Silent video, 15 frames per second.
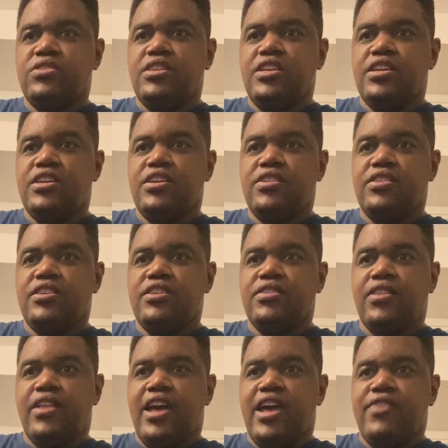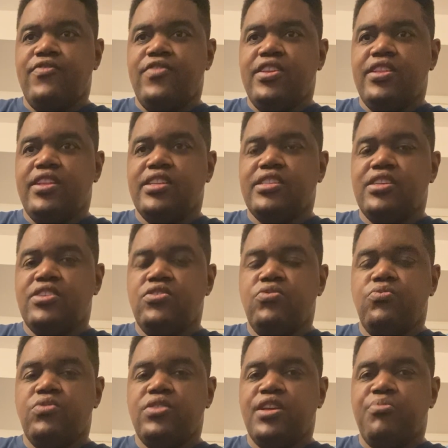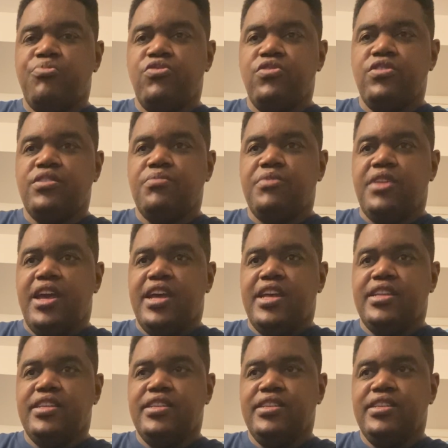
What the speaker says: giggling and laughing, I said, you the one that bought him that.